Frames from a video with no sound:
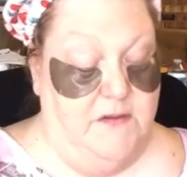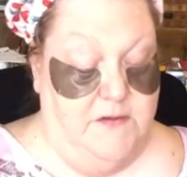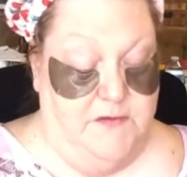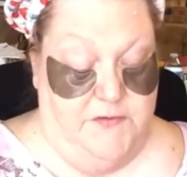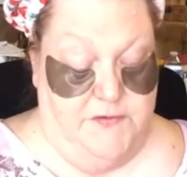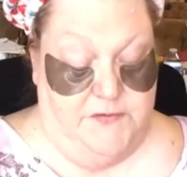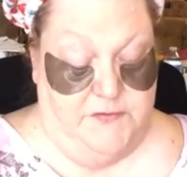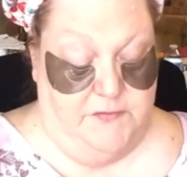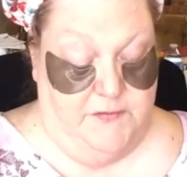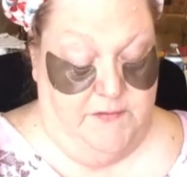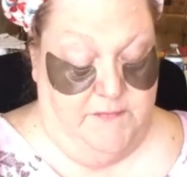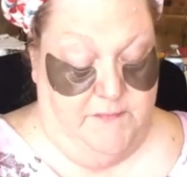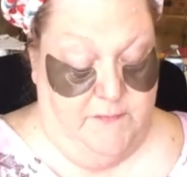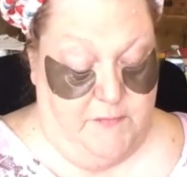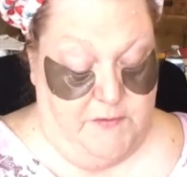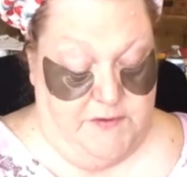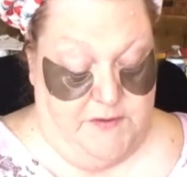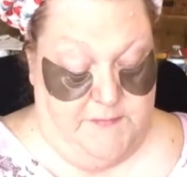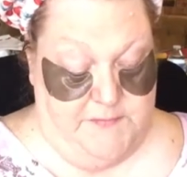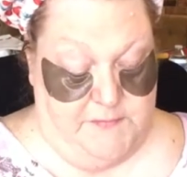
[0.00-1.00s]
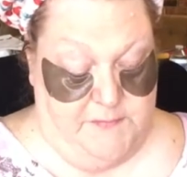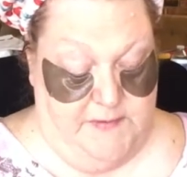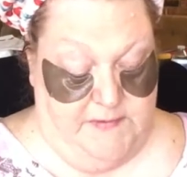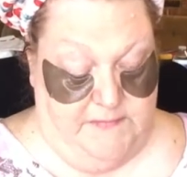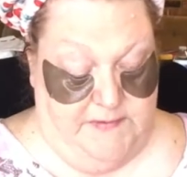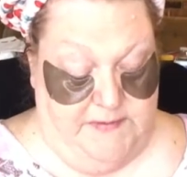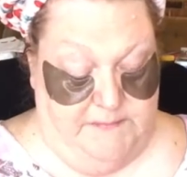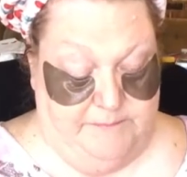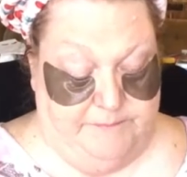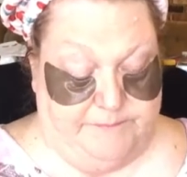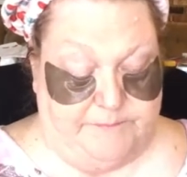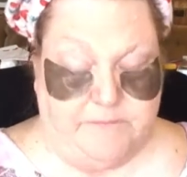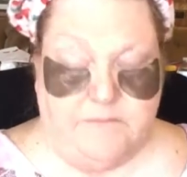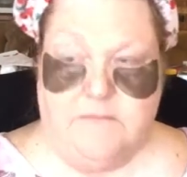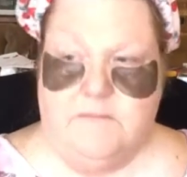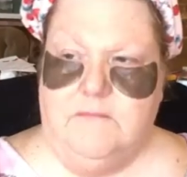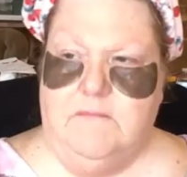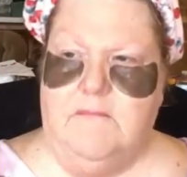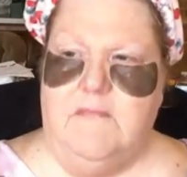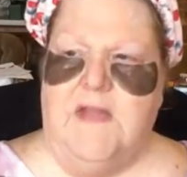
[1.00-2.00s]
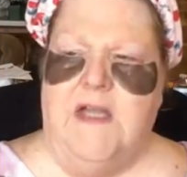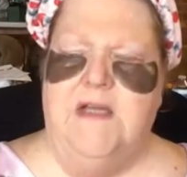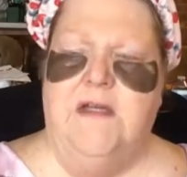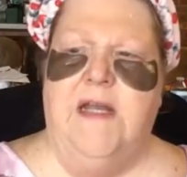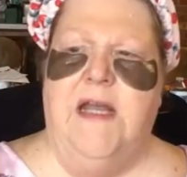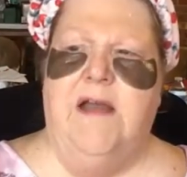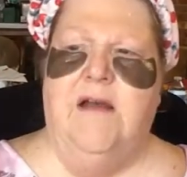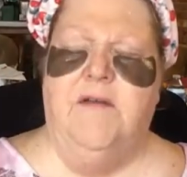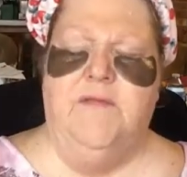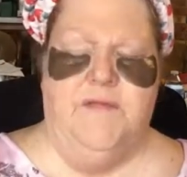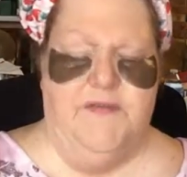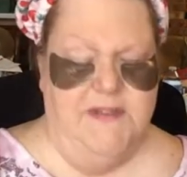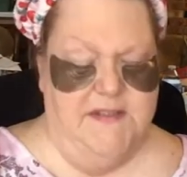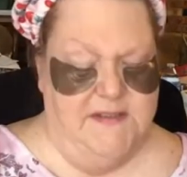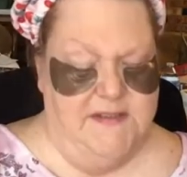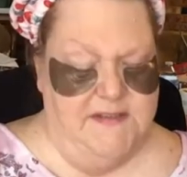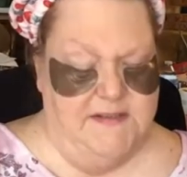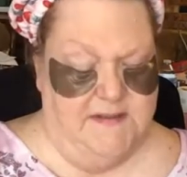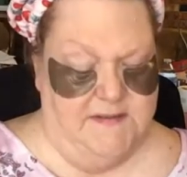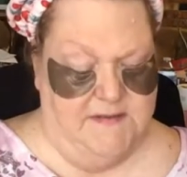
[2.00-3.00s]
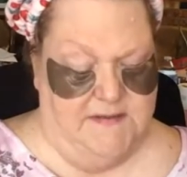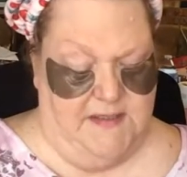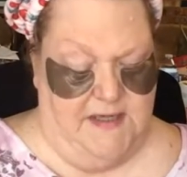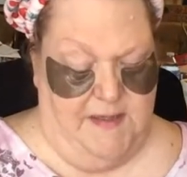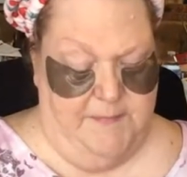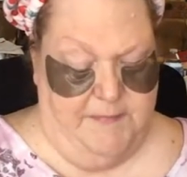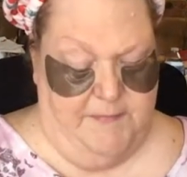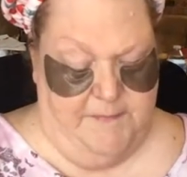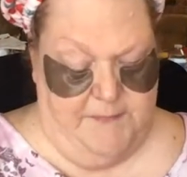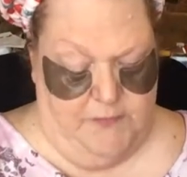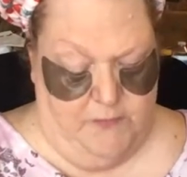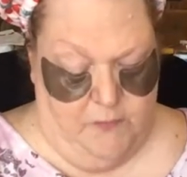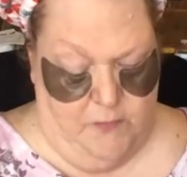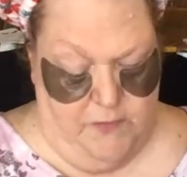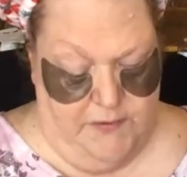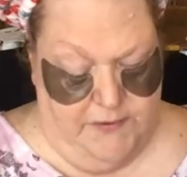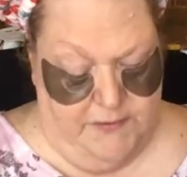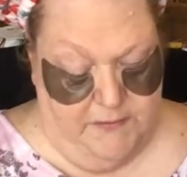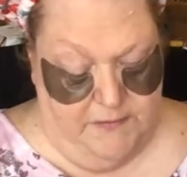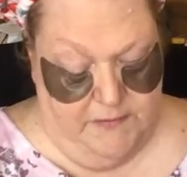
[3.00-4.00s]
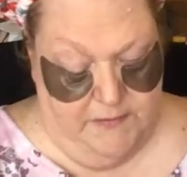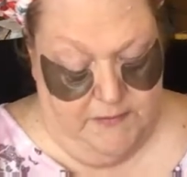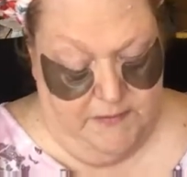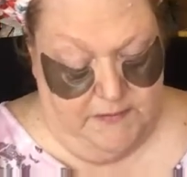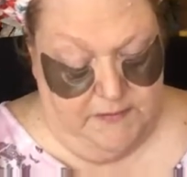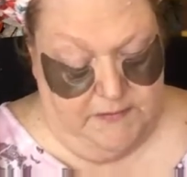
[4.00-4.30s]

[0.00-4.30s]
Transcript: Use 3 to 4 times weekly. Now, this is a type of an oil.